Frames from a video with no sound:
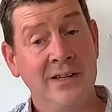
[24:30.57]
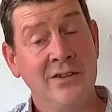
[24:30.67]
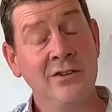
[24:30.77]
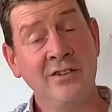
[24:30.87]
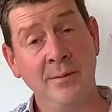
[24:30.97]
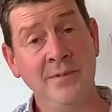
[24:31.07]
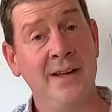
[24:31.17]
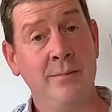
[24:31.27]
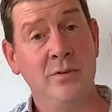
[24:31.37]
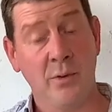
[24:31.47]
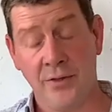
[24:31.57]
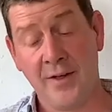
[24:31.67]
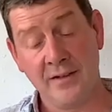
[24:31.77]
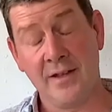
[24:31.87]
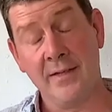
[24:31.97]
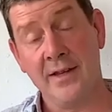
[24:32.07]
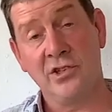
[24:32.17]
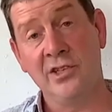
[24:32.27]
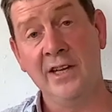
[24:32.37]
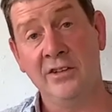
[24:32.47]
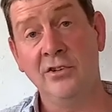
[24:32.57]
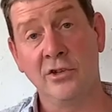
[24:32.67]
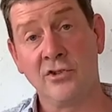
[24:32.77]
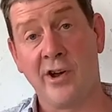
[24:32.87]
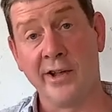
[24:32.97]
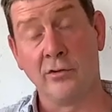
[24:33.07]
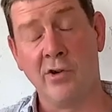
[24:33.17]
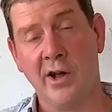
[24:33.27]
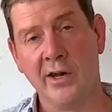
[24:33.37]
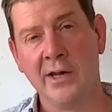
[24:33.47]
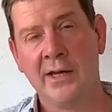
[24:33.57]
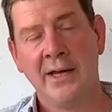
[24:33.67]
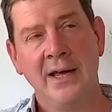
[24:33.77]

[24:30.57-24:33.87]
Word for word: So sometimes with things like this, you need to do a trial run.